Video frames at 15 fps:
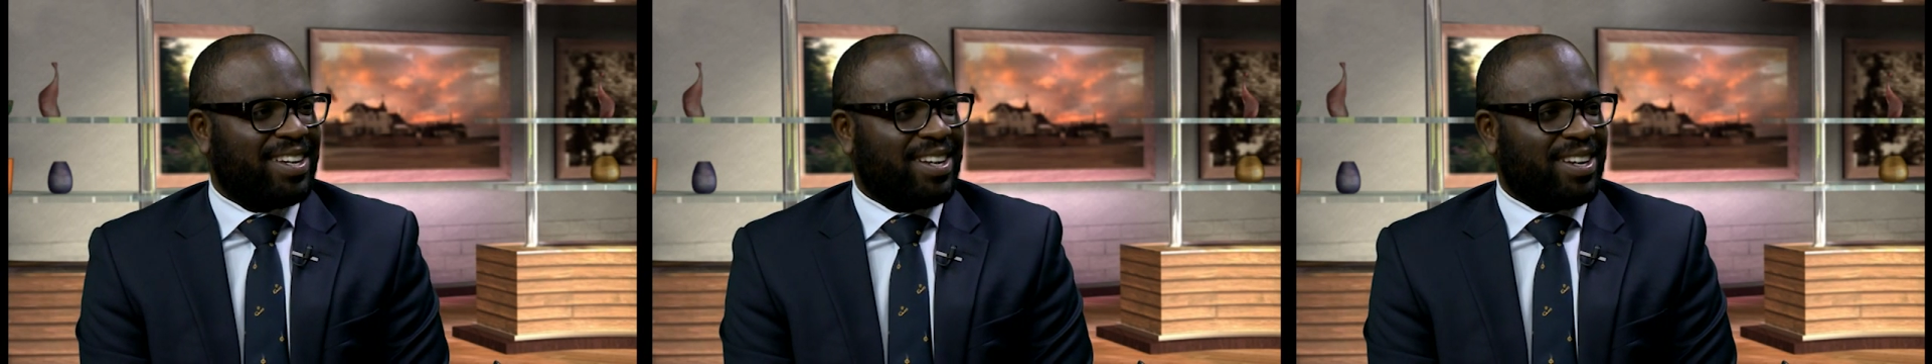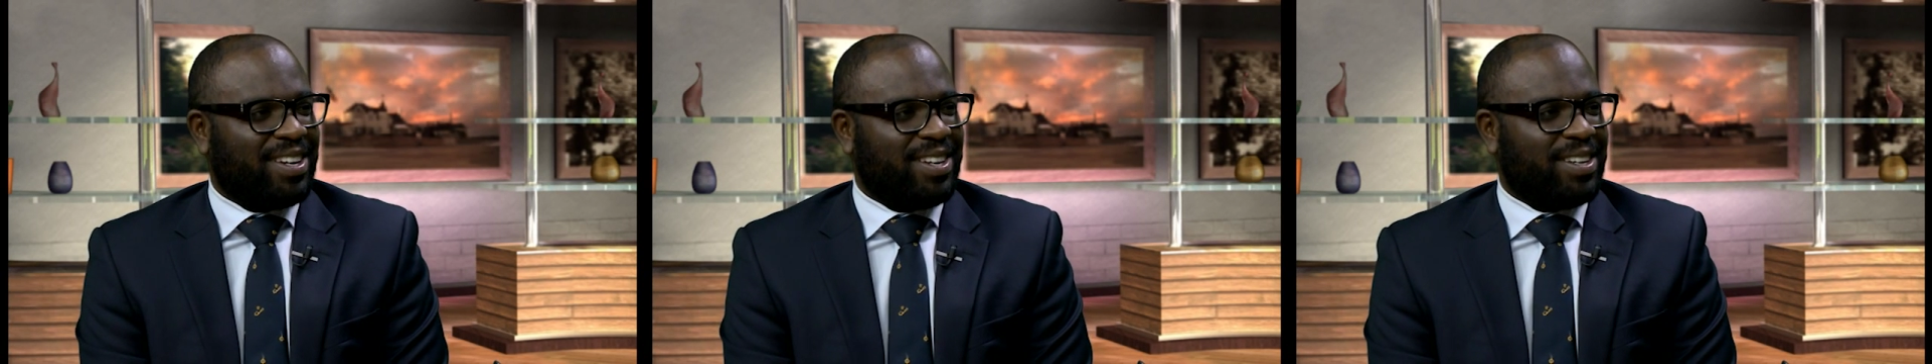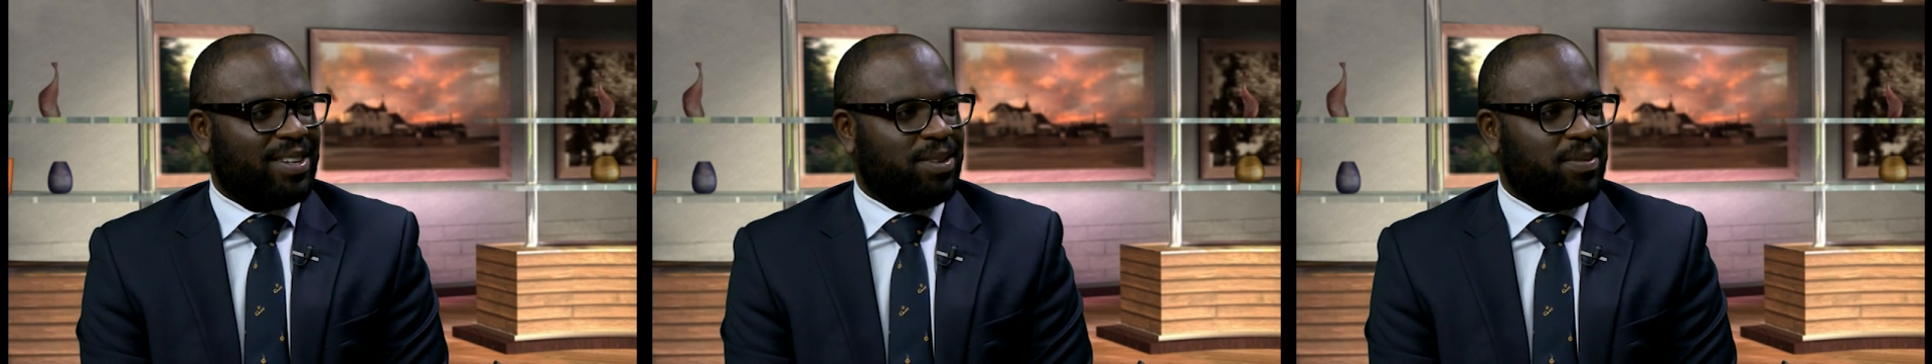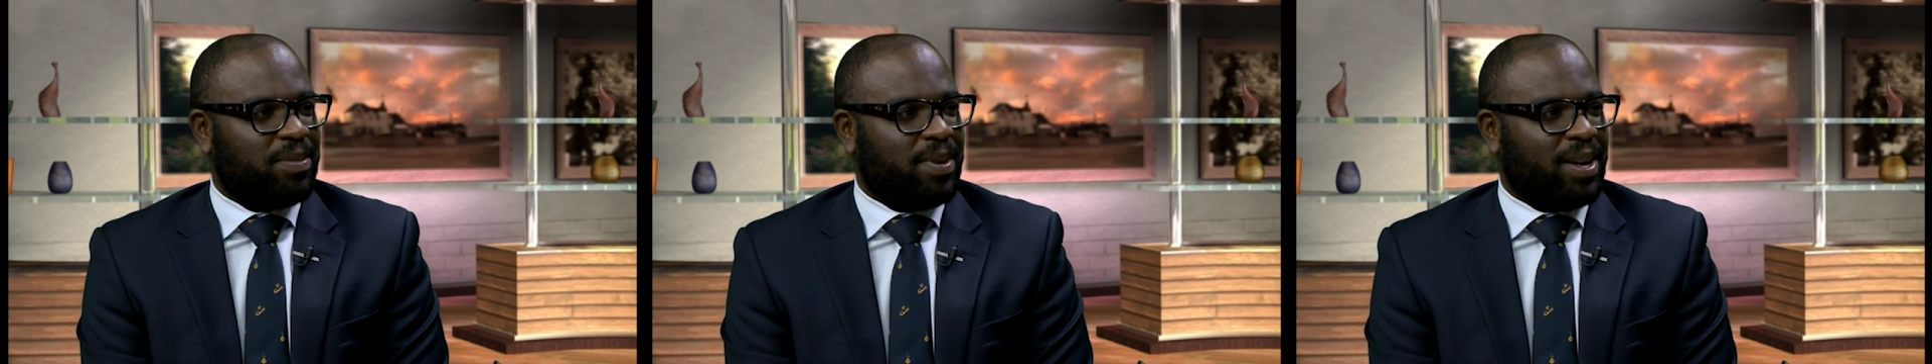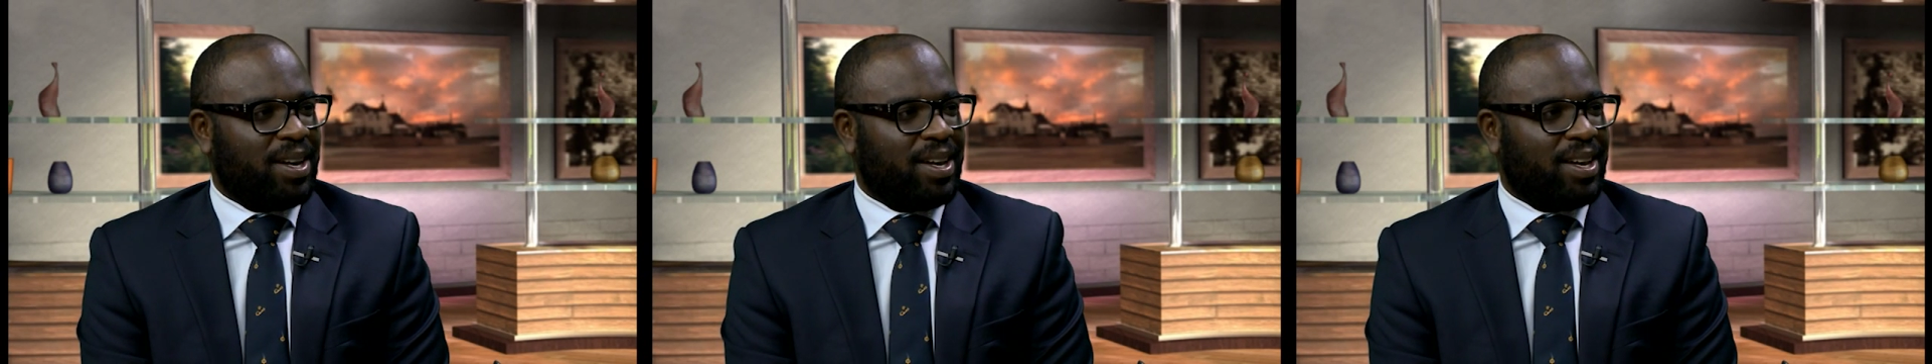
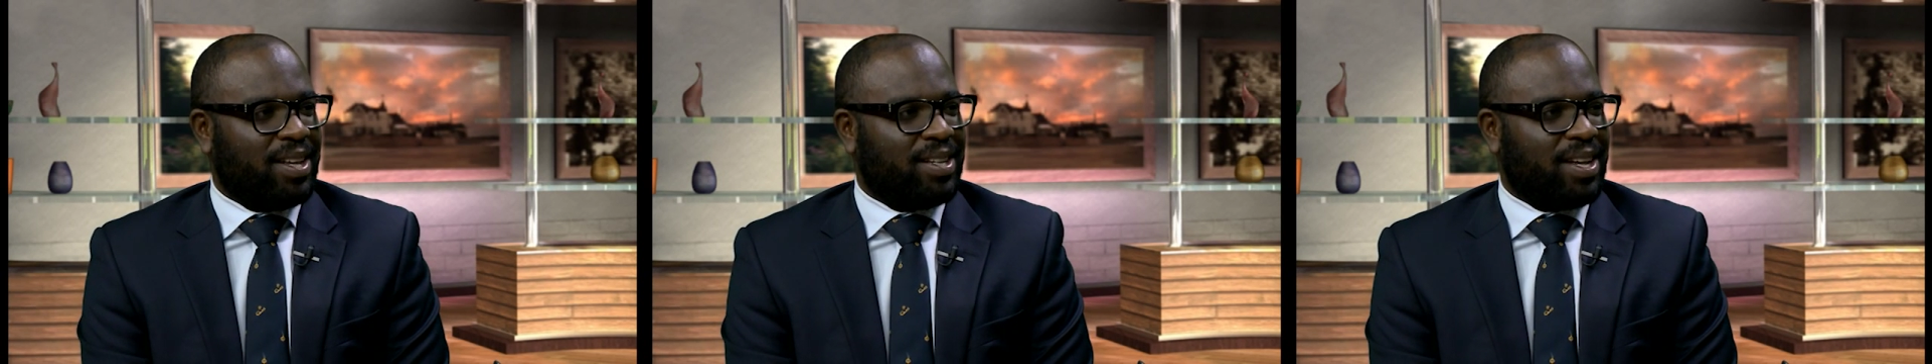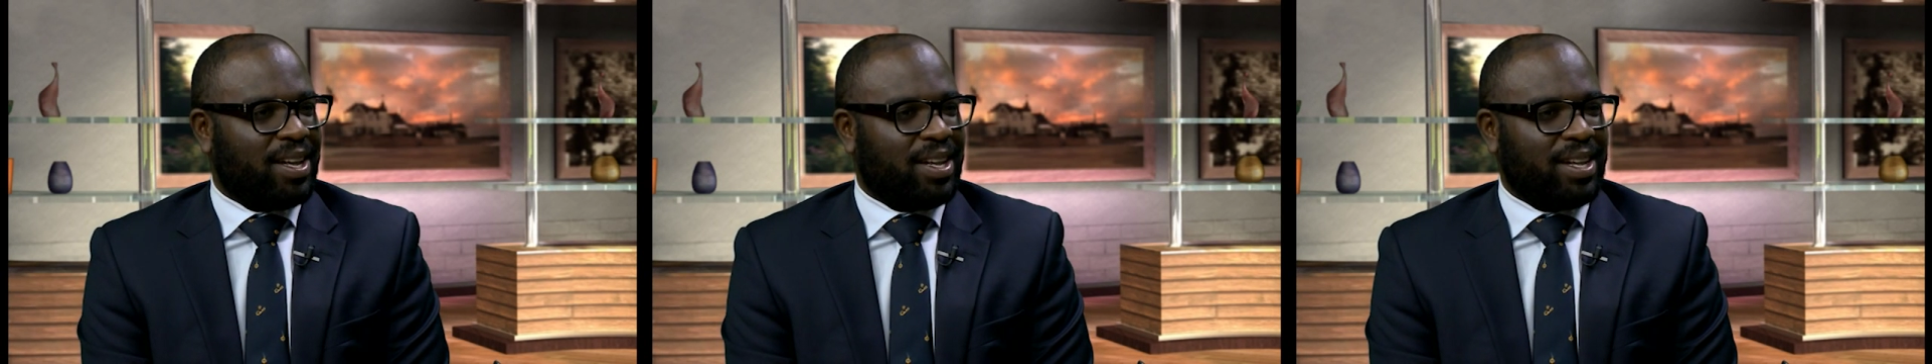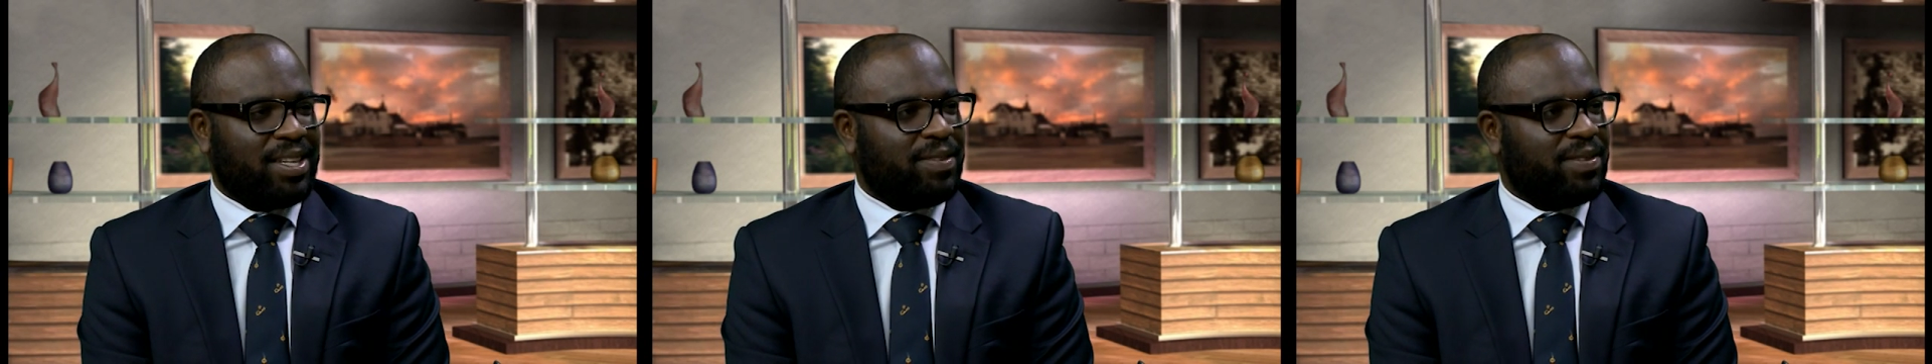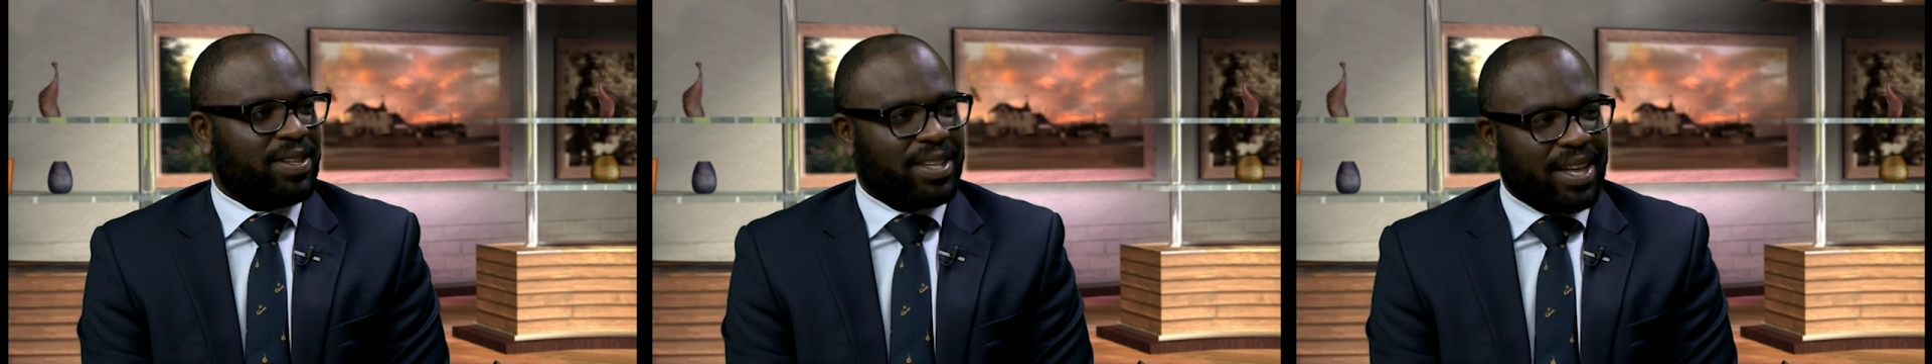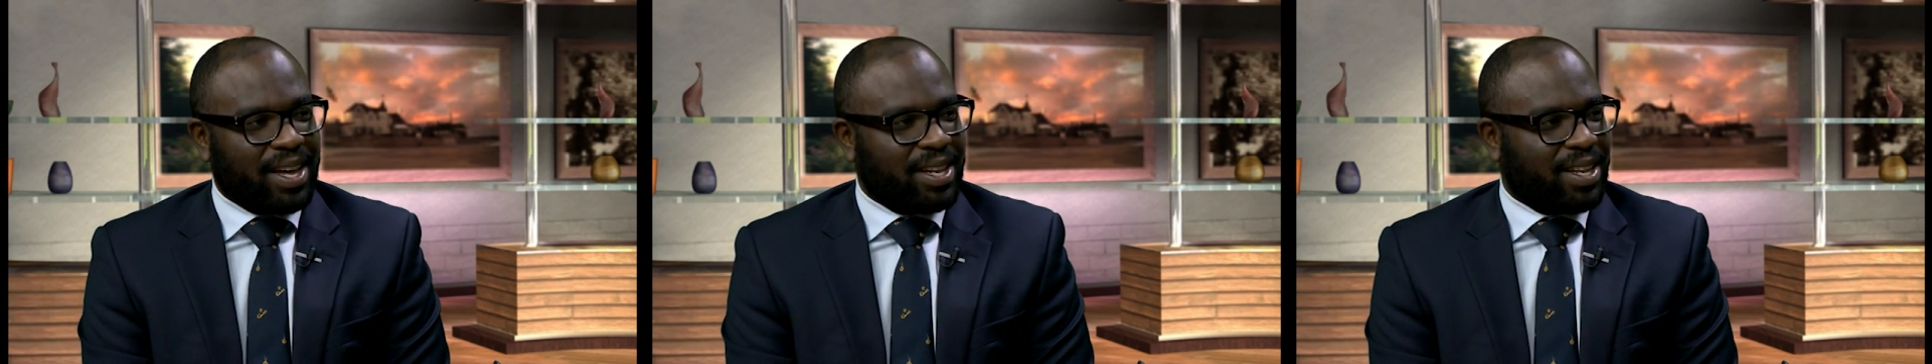And
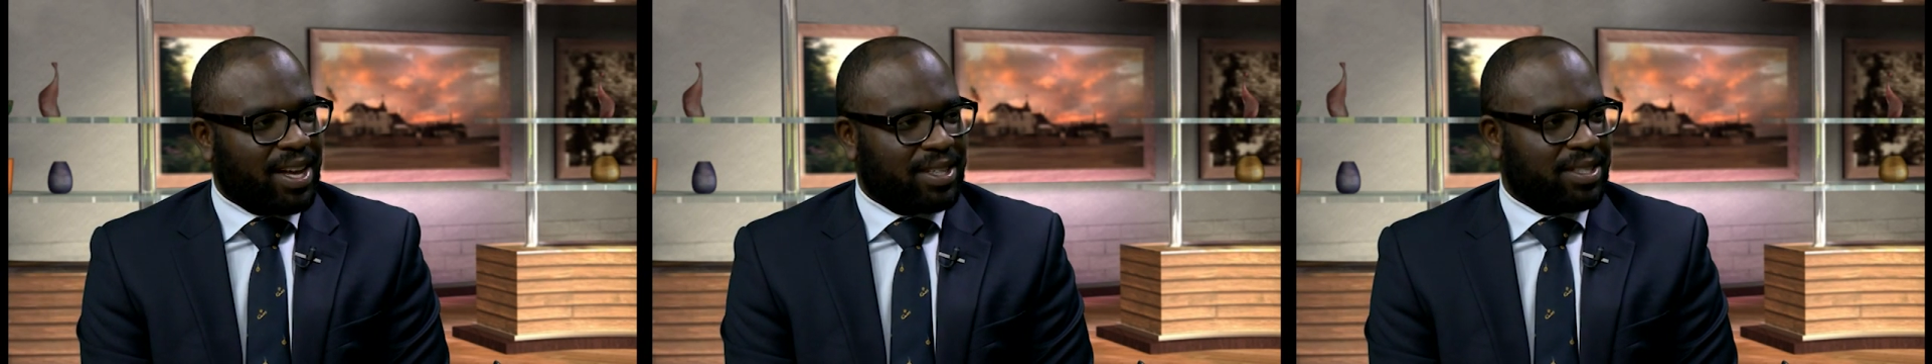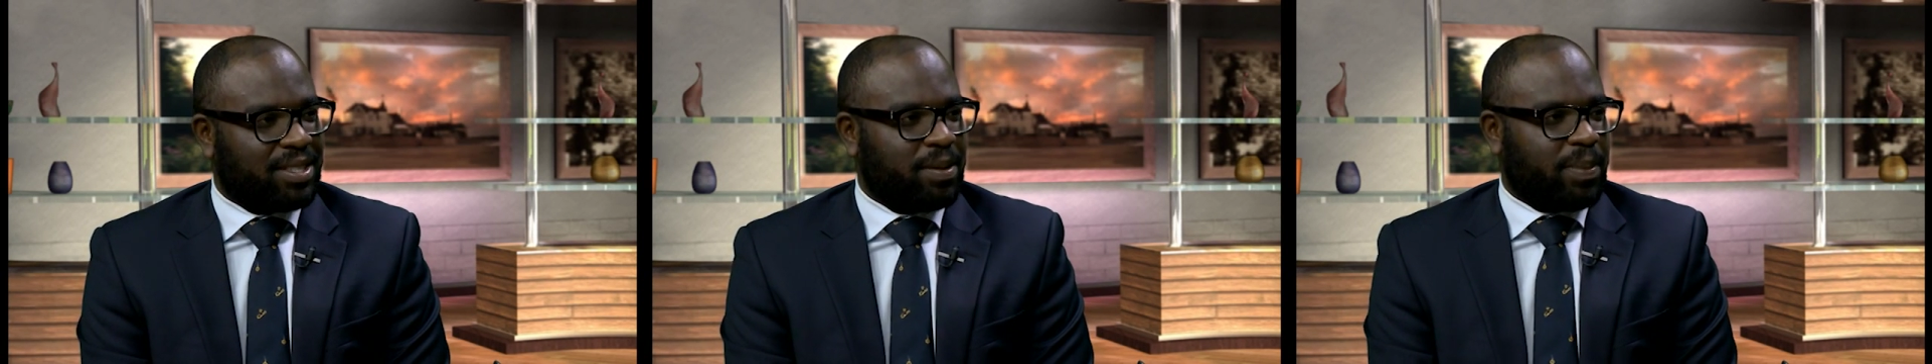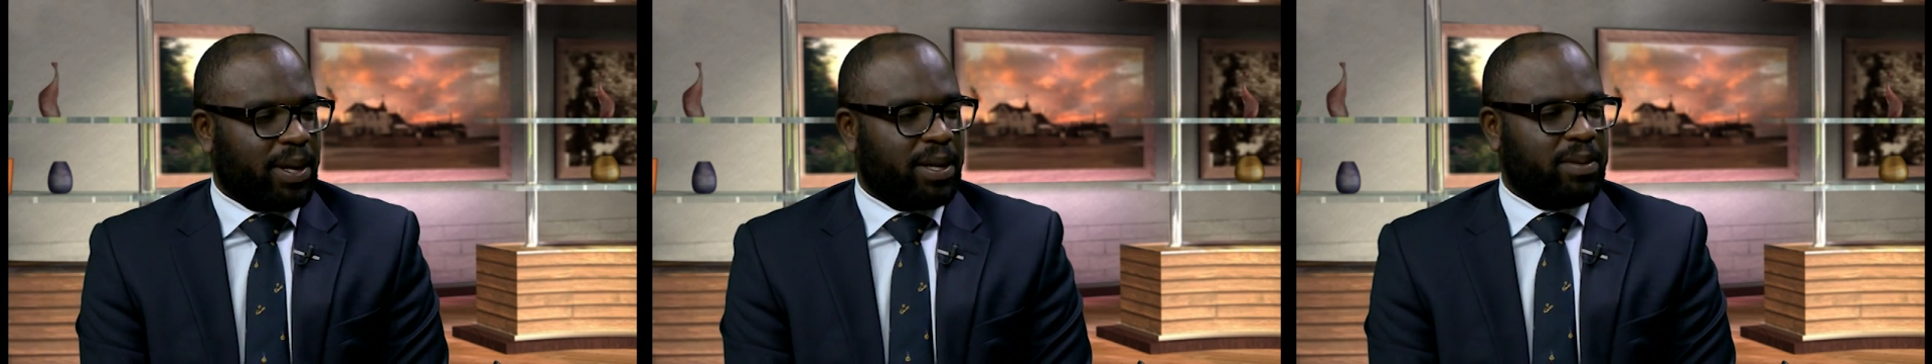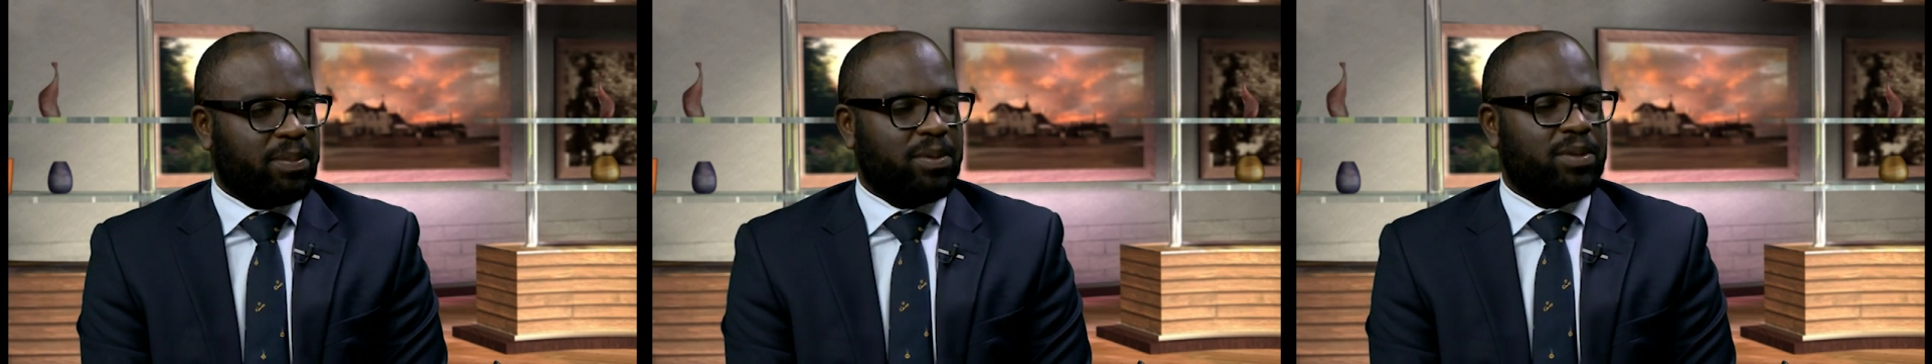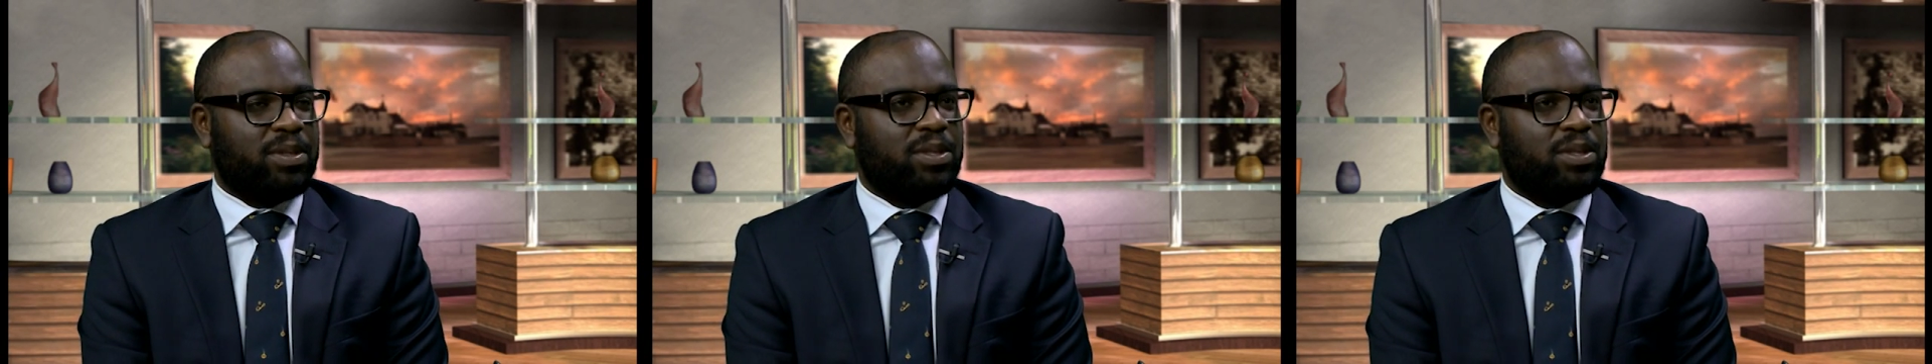even then, that's debatable.